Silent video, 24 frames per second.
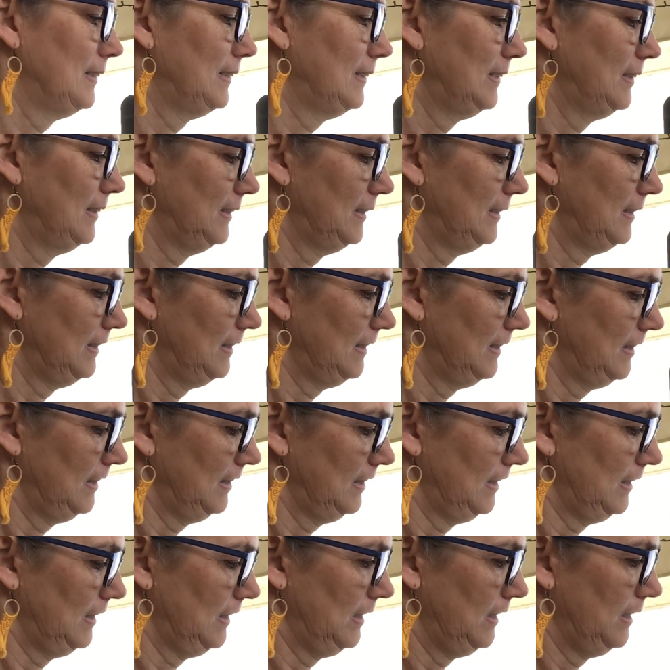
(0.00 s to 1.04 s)

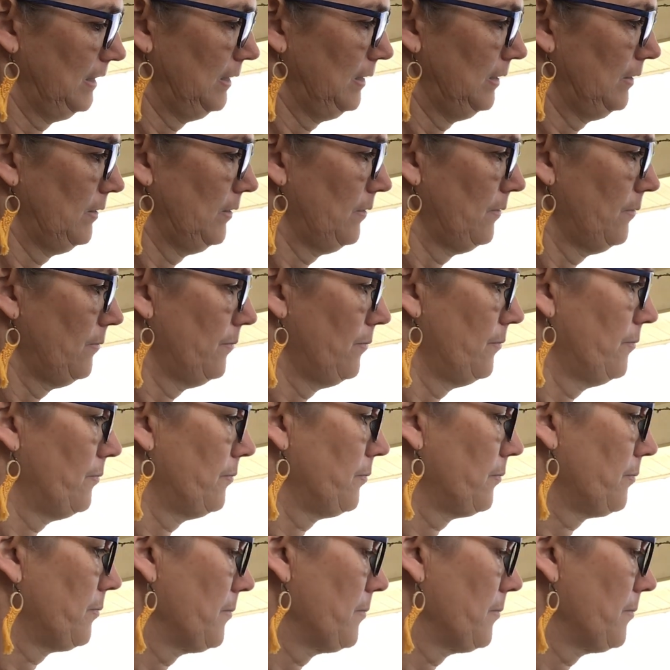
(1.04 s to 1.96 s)
(silence)